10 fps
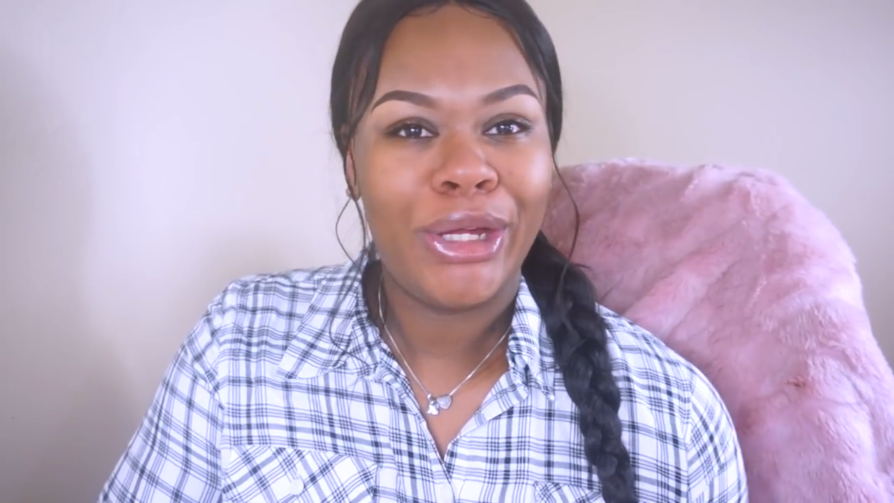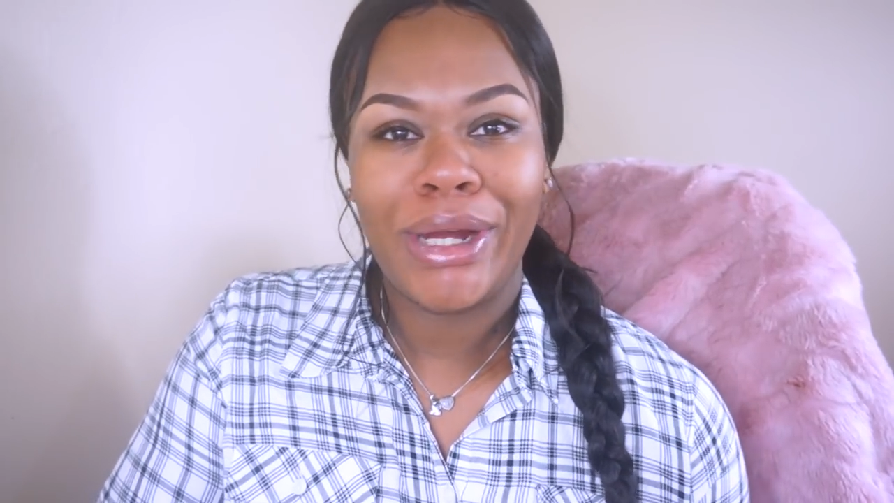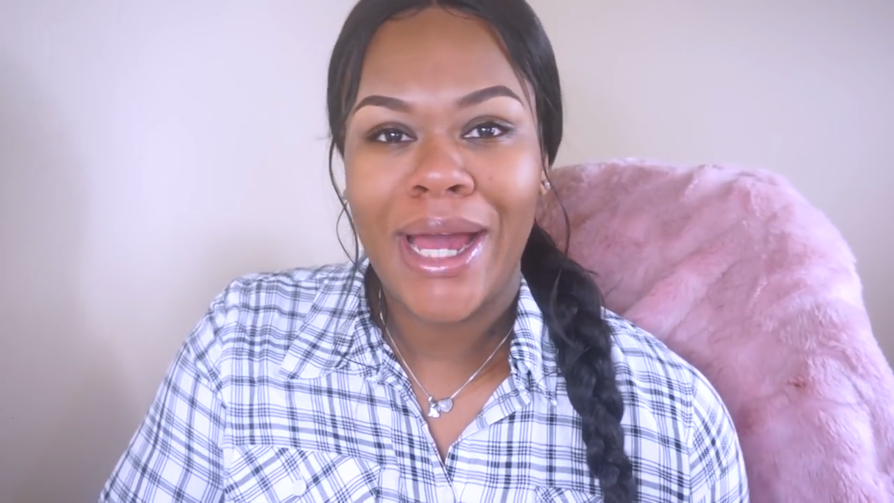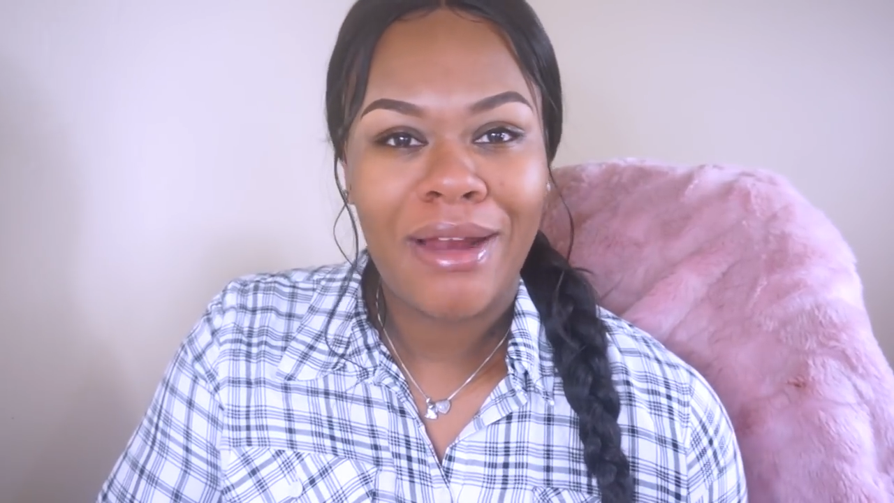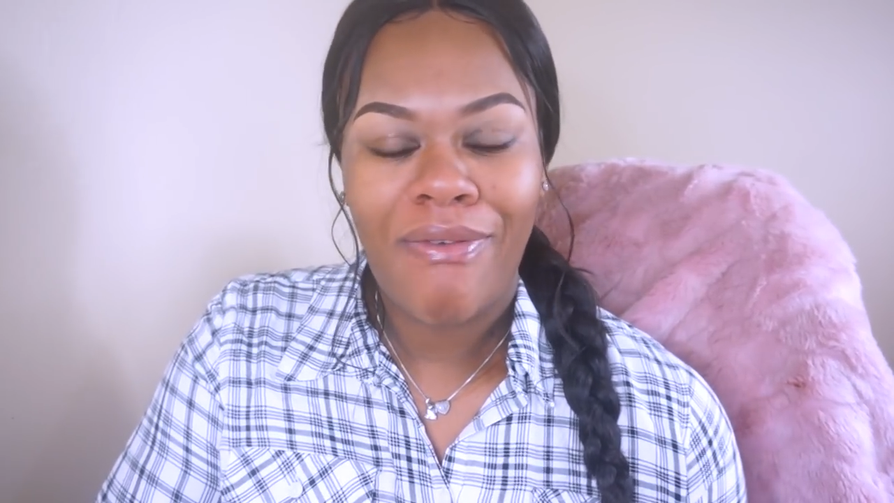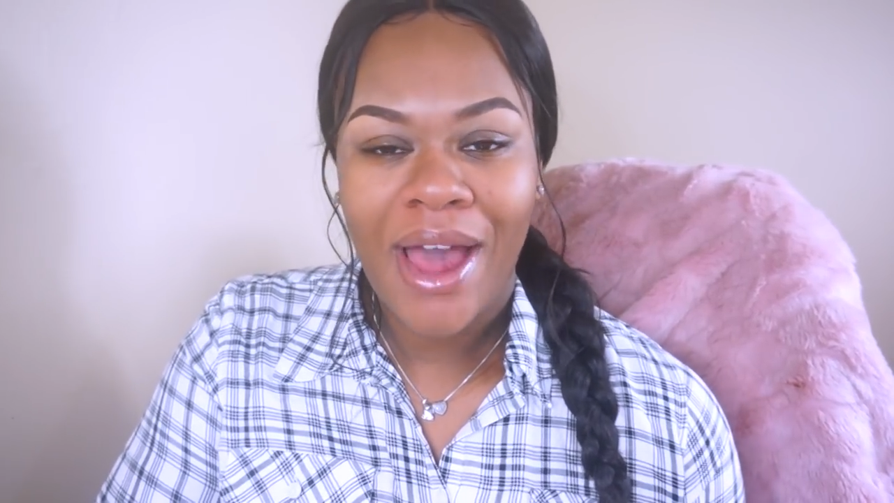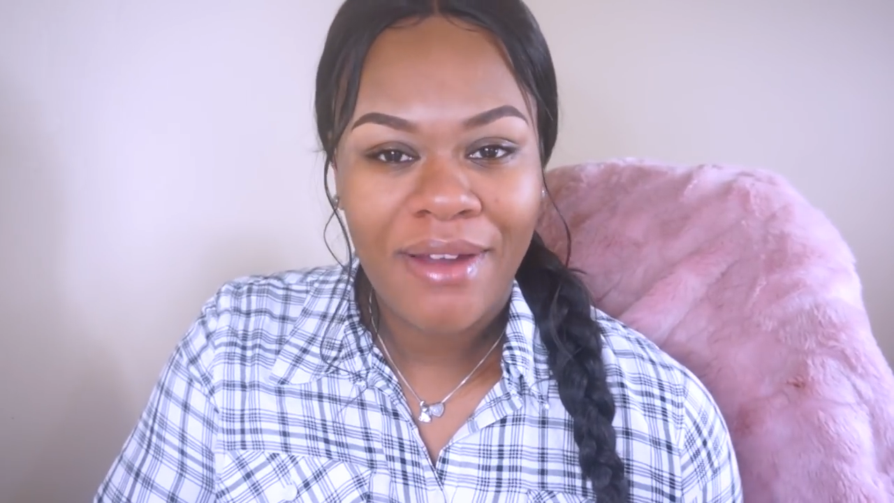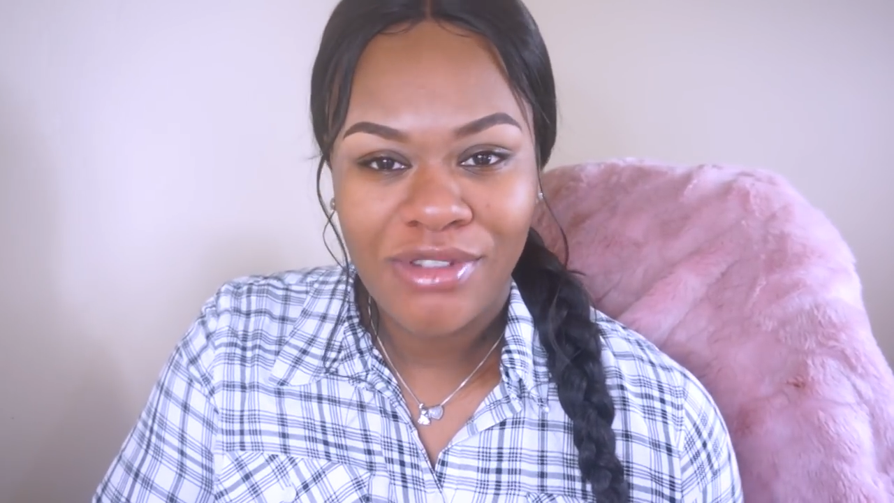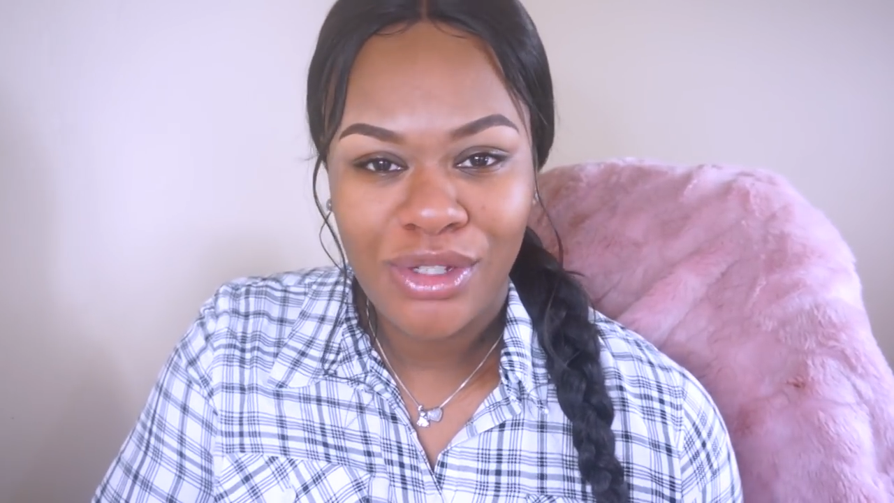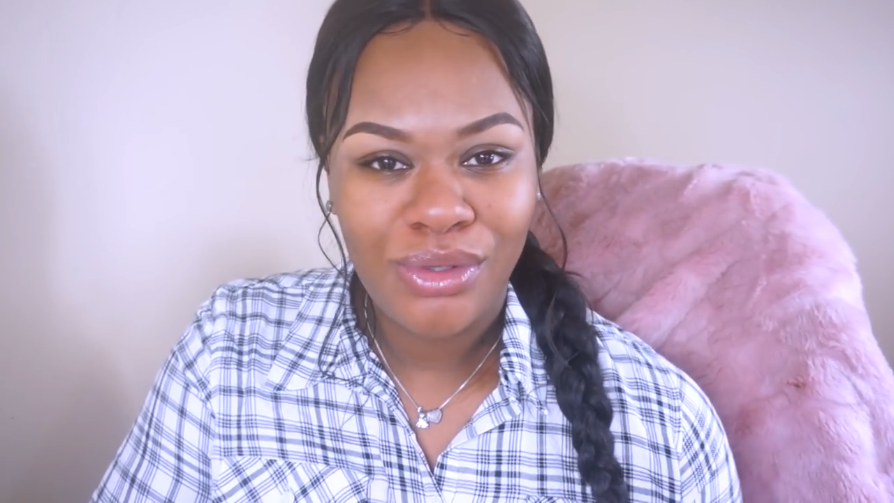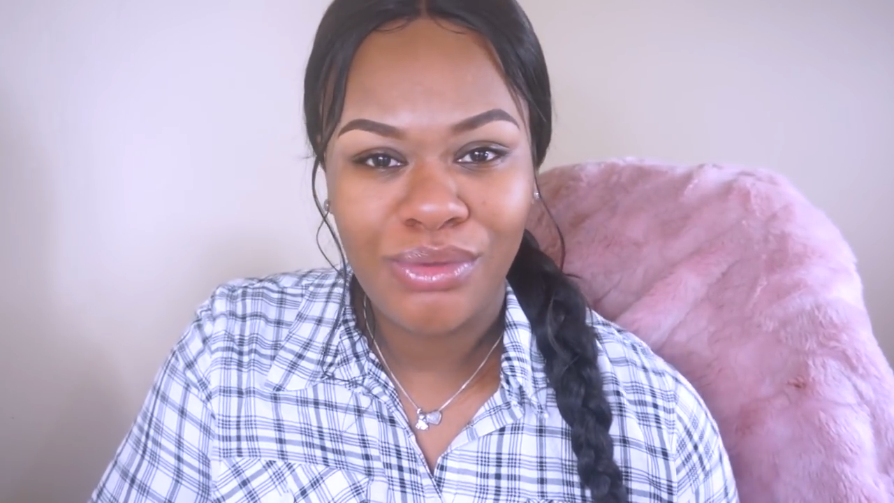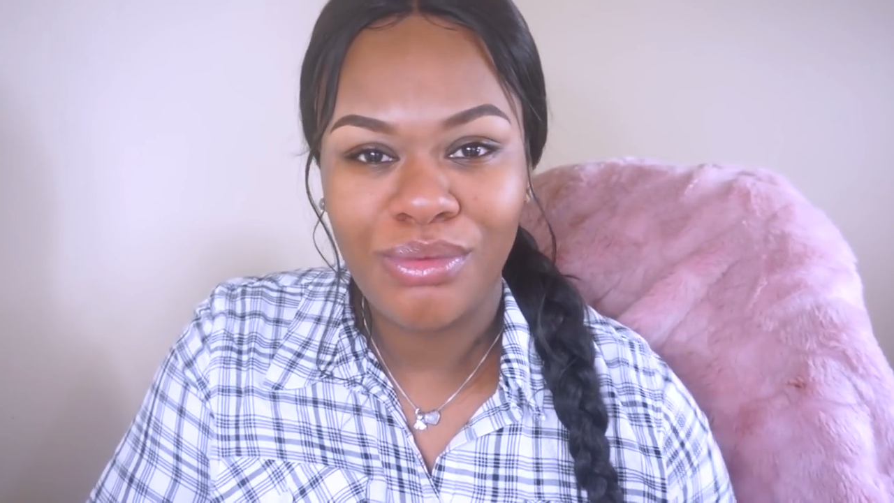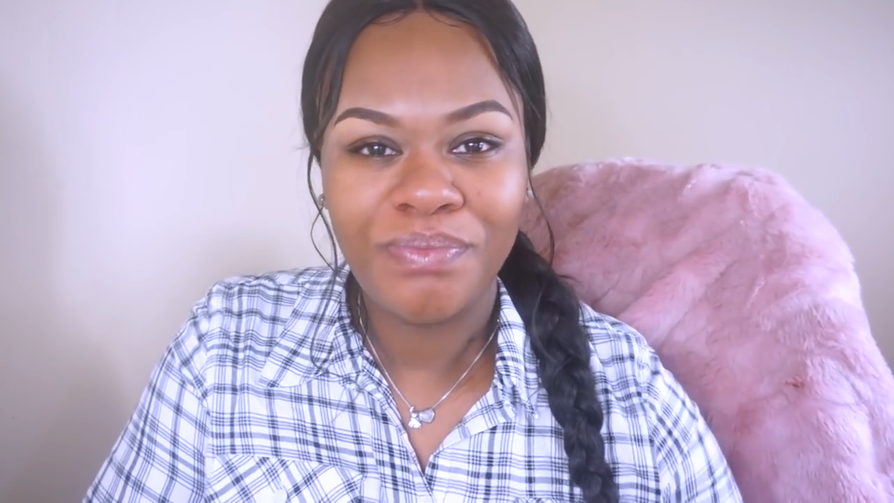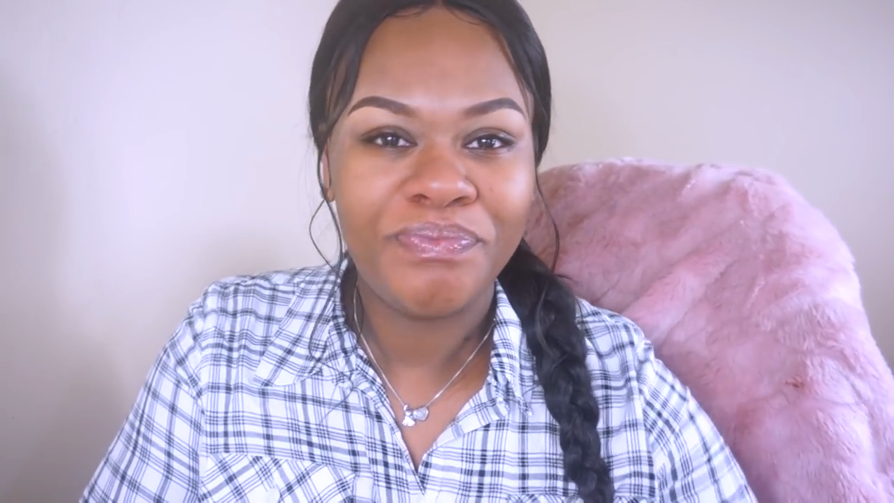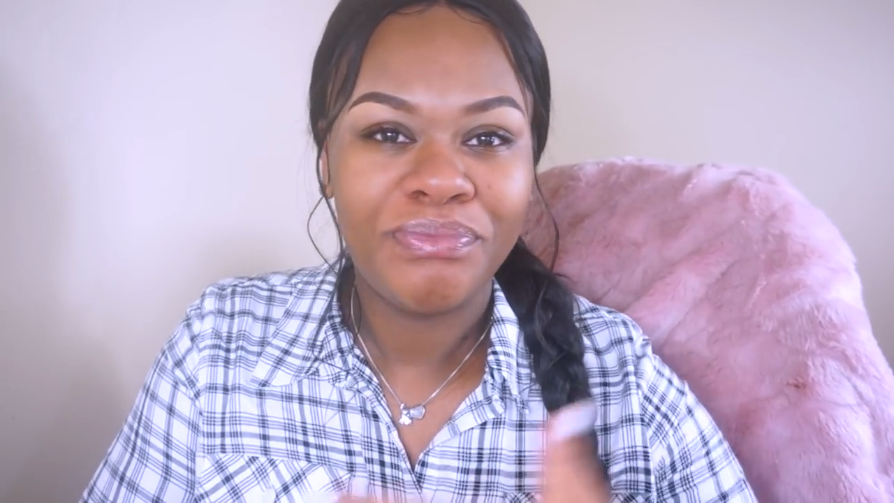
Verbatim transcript: your nine to five to